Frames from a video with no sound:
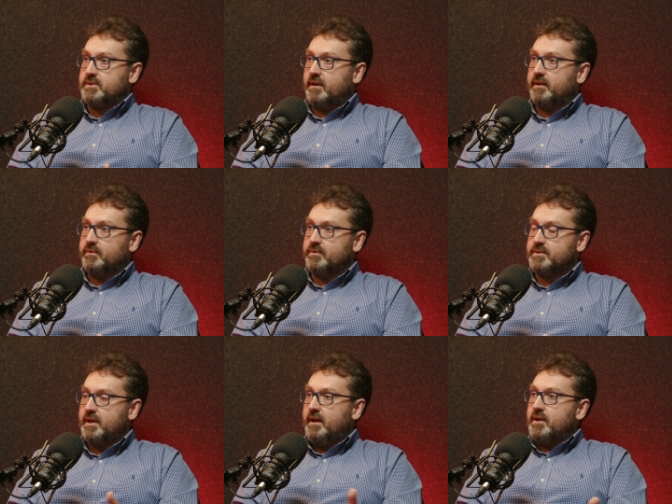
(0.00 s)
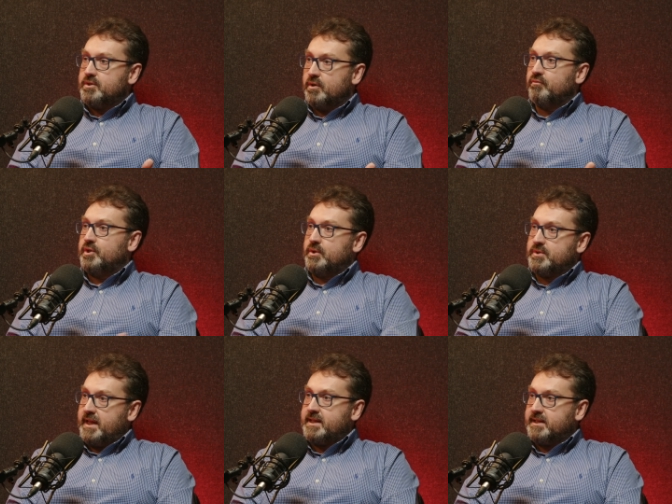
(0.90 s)
cycles to
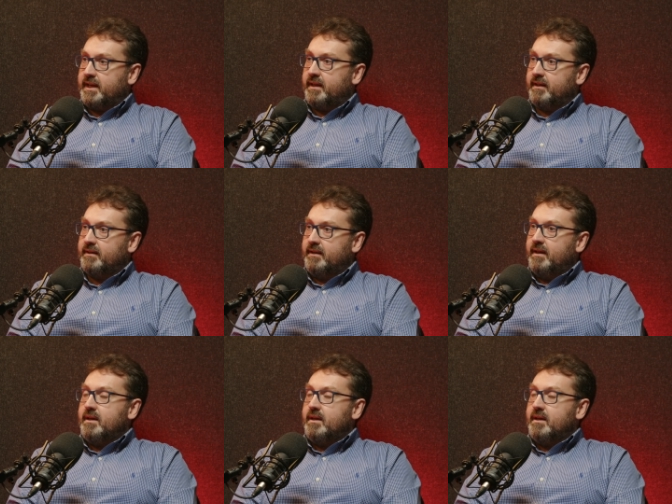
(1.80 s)
reduce that together.